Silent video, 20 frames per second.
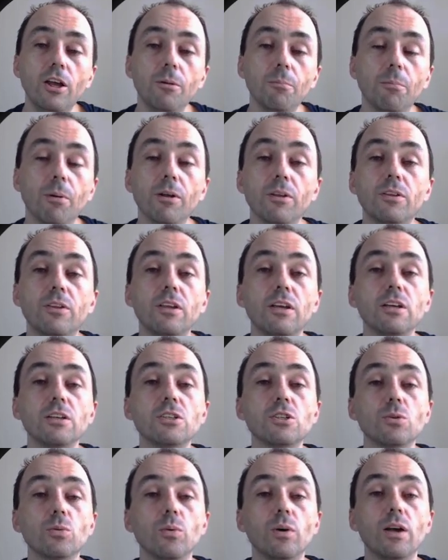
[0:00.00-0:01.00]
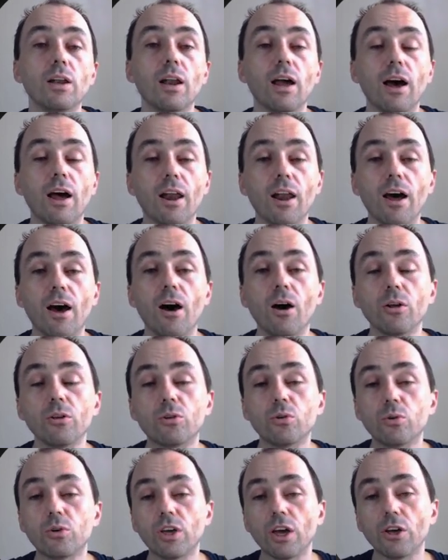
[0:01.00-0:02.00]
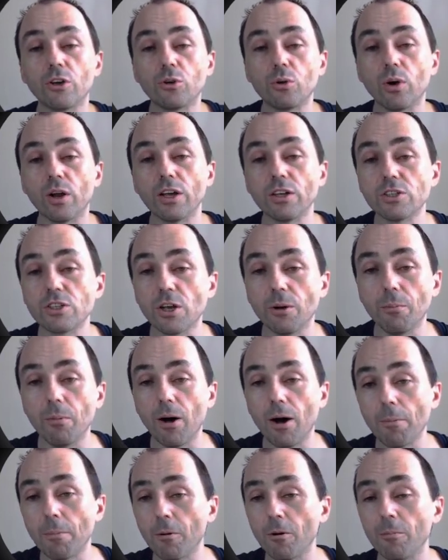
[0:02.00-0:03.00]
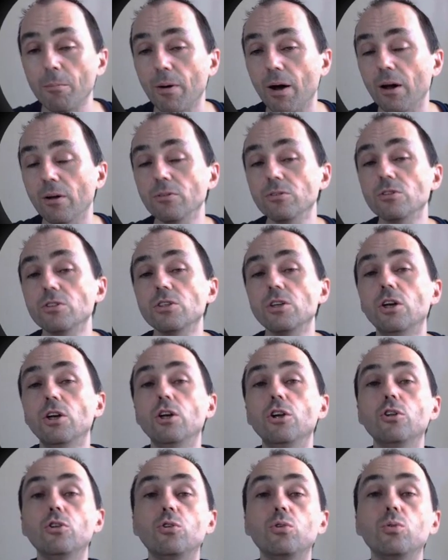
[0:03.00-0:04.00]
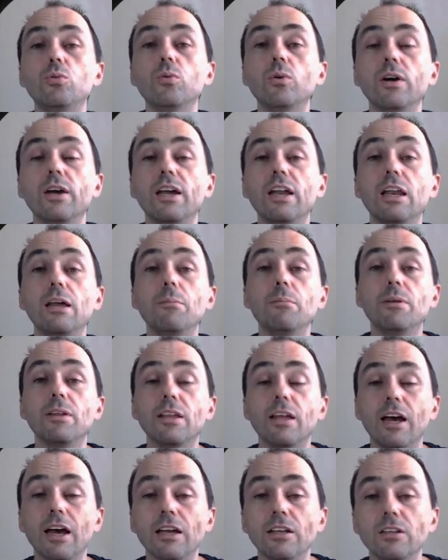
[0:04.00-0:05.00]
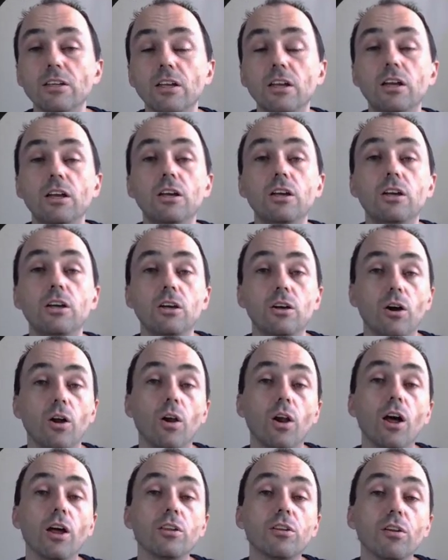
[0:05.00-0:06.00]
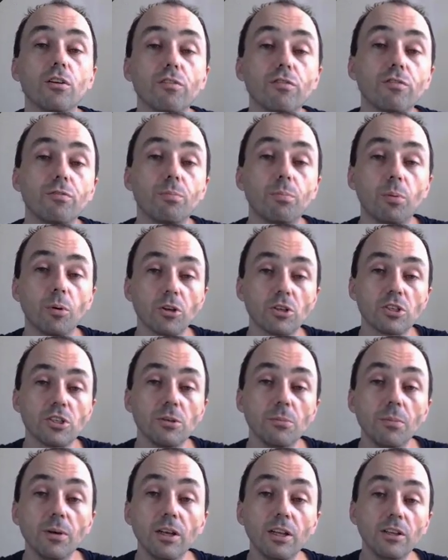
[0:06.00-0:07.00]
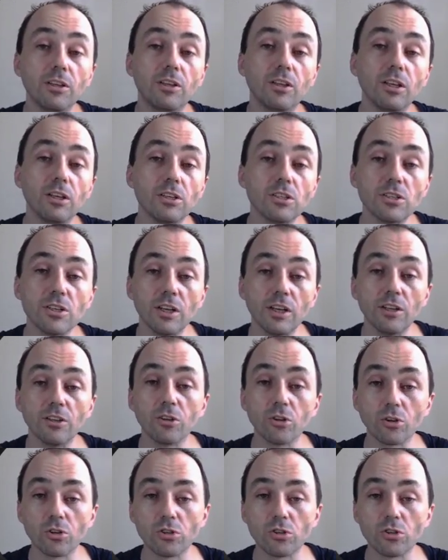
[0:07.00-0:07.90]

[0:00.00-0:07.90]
but this will allow to calculate some upper bounds to eliminate a lot of possibilities in the